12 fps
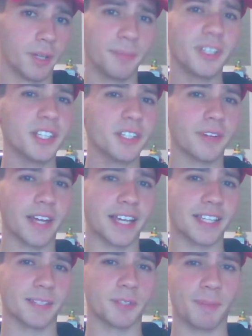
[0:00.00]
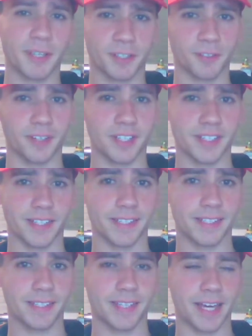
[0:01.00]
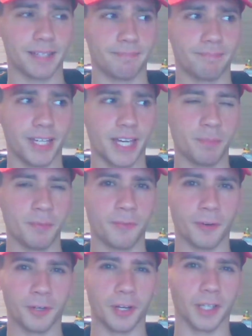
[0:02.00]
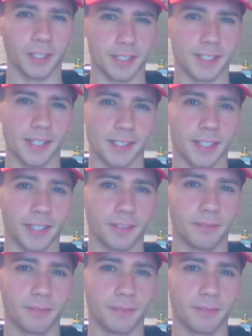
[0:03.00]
but this one has some special reasons that I prefer not discussing.